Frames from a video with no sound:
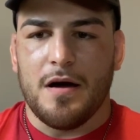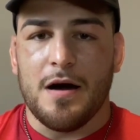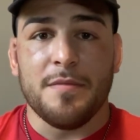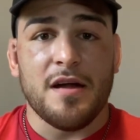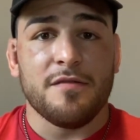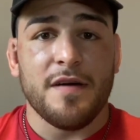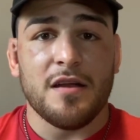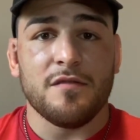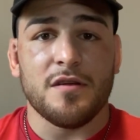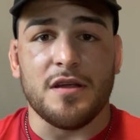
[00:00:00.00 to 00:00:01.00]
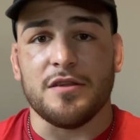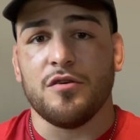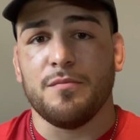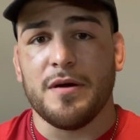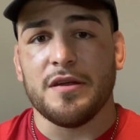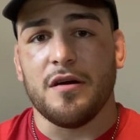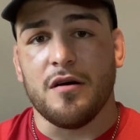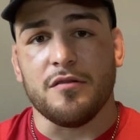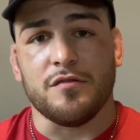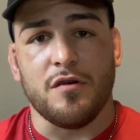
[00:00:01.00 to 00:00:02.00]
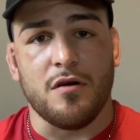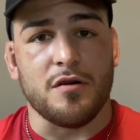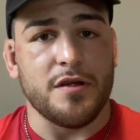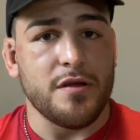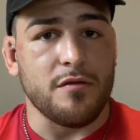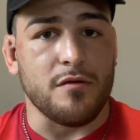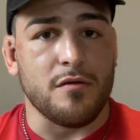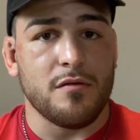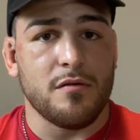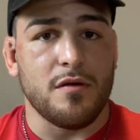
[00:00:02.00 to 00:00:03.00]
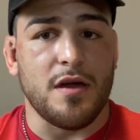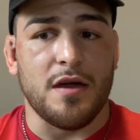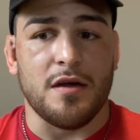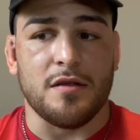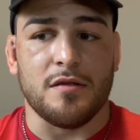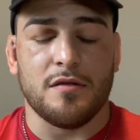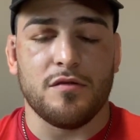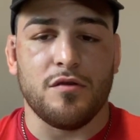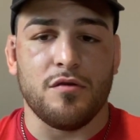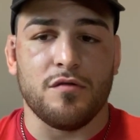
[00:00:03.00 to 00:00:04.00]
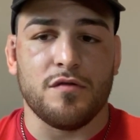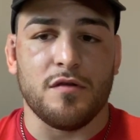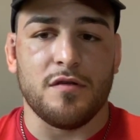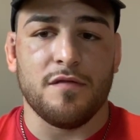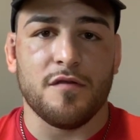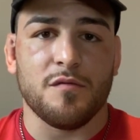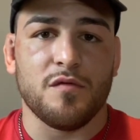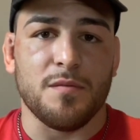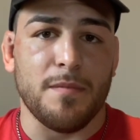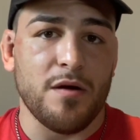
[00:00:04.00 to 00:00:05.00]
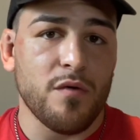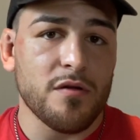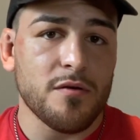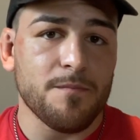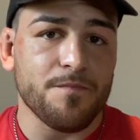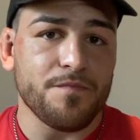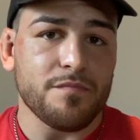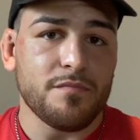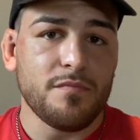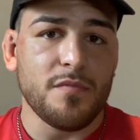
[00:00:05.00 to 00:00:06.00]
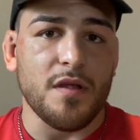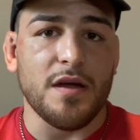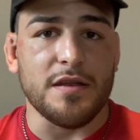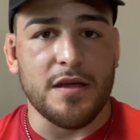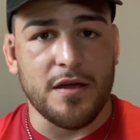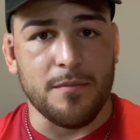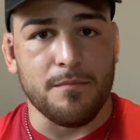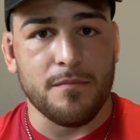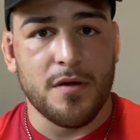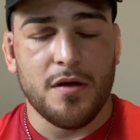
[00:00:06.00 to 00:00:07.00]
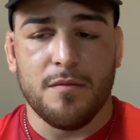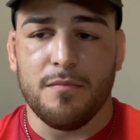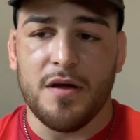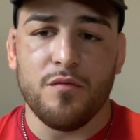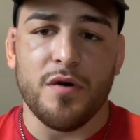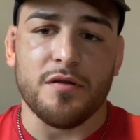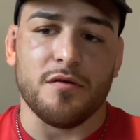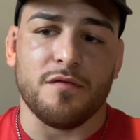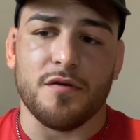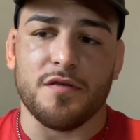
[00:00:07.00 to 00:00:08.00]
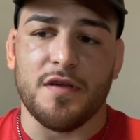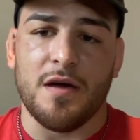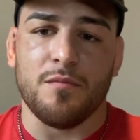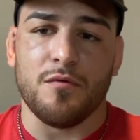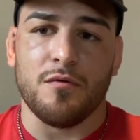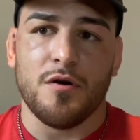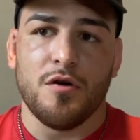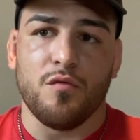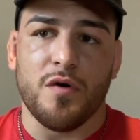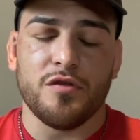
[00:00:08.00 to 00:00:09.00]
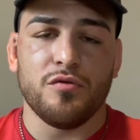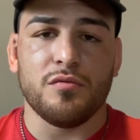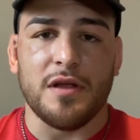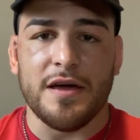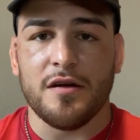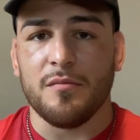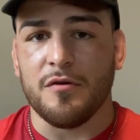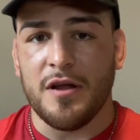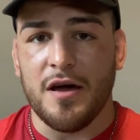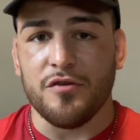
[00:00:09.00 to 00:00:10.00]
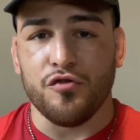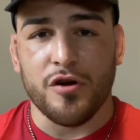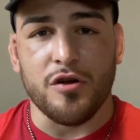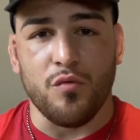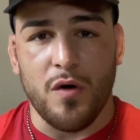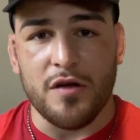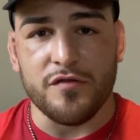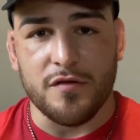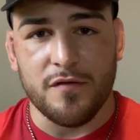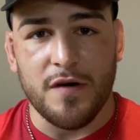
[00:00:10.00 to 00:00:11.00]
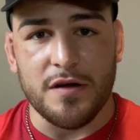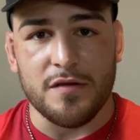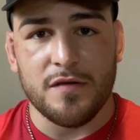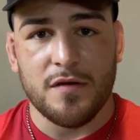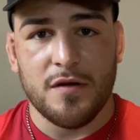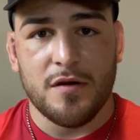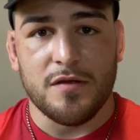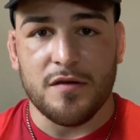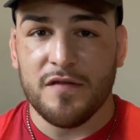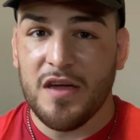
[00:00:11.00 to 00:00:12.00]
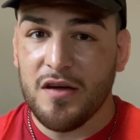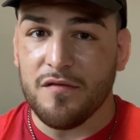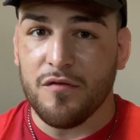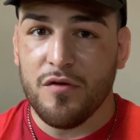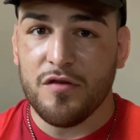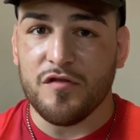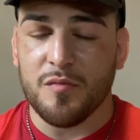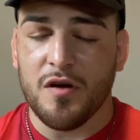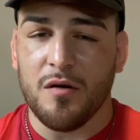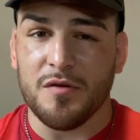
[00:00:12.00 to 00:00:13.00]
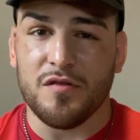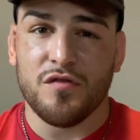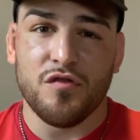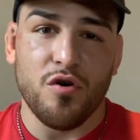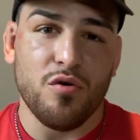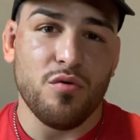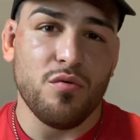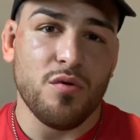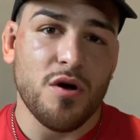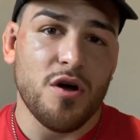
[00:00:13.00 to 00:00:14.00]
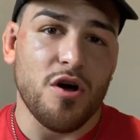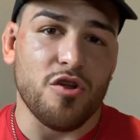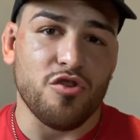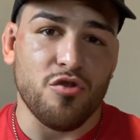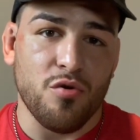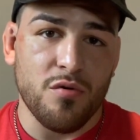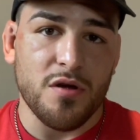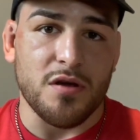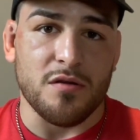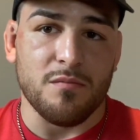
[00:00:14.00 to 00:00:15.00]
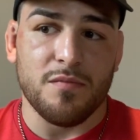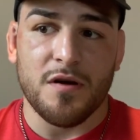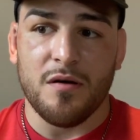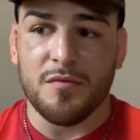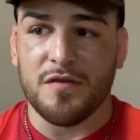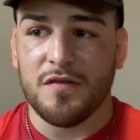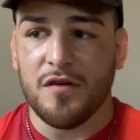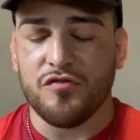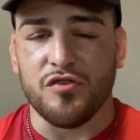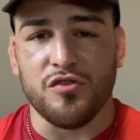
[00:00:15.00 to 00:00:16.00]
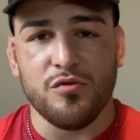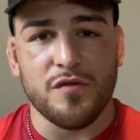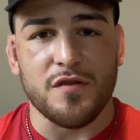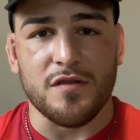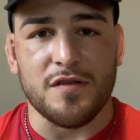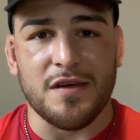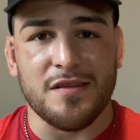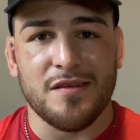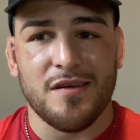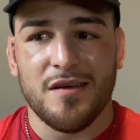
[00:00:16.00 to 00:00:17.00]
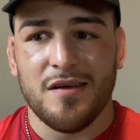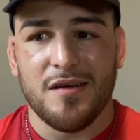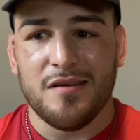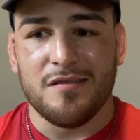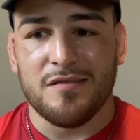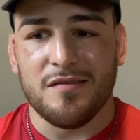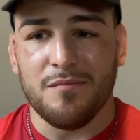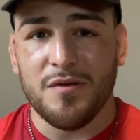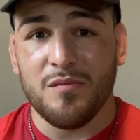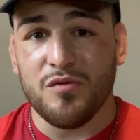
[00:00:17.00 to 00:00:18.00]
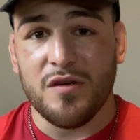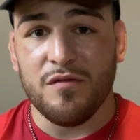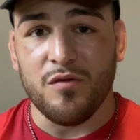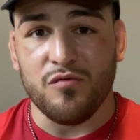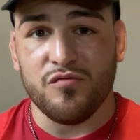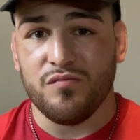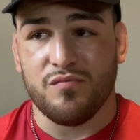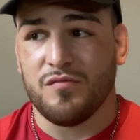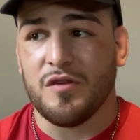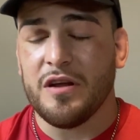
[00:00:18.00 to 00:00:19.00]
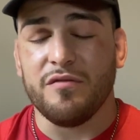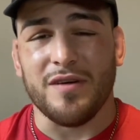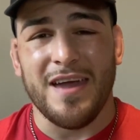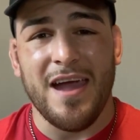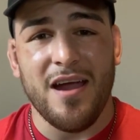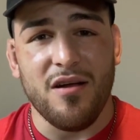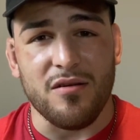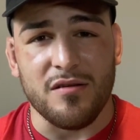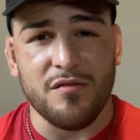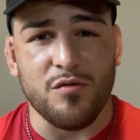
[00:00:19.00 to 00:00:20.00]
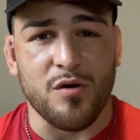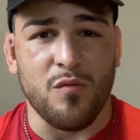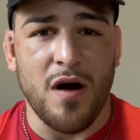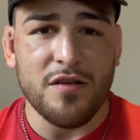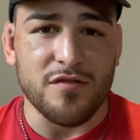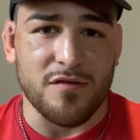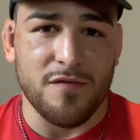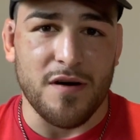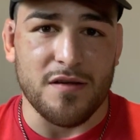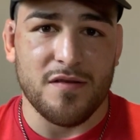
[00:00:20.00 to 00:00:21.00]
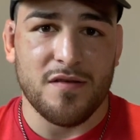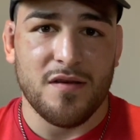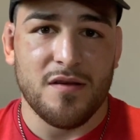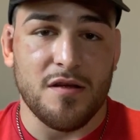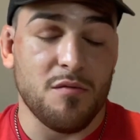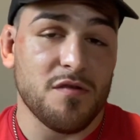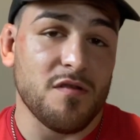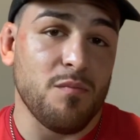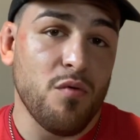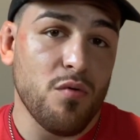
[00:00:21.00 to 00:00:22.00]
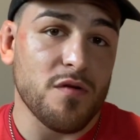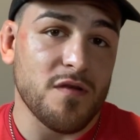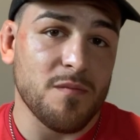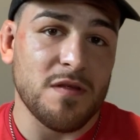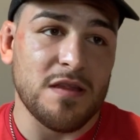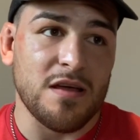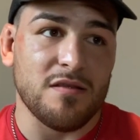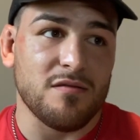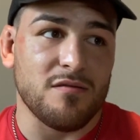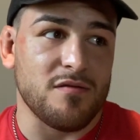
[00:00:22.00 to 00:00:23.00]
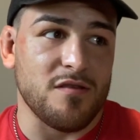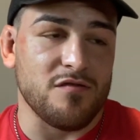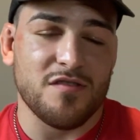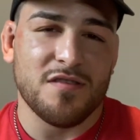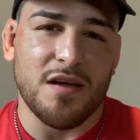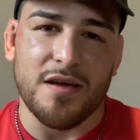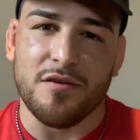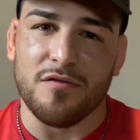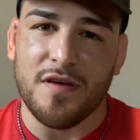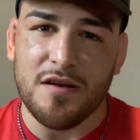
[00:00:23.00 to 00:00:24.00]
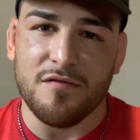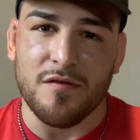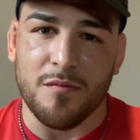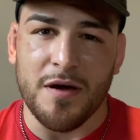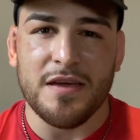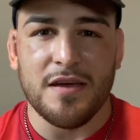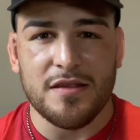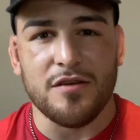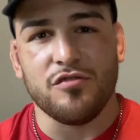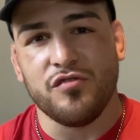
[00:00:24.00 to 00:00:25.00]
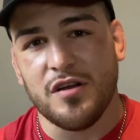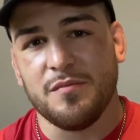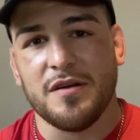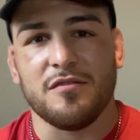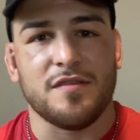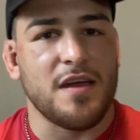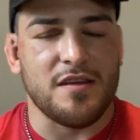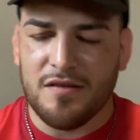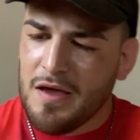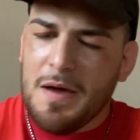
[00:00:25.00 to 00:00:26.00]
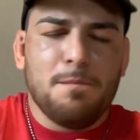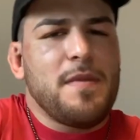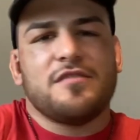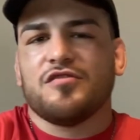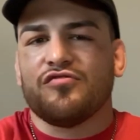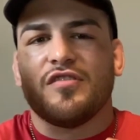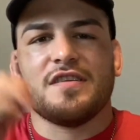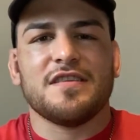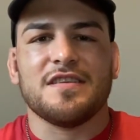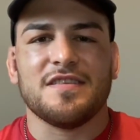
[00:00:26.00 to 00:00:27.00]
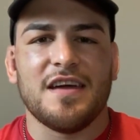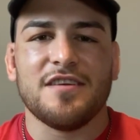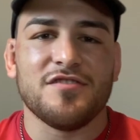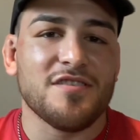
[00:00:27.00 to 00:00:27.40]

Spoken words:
I'm not a fan of it, and I know many others aren't either. And there's the difference between Mayweather and him. Mayweather, for example, whether you like him or not, you're going to watch his fights. The King of Cringe is becoming so annoying, becoming such a nuisance that some people don't even care. They don't even want to watch his fights. They don't want to support something that is just not entertaining for them. I get that you're trying to be entertaining, magic tricks on the stage.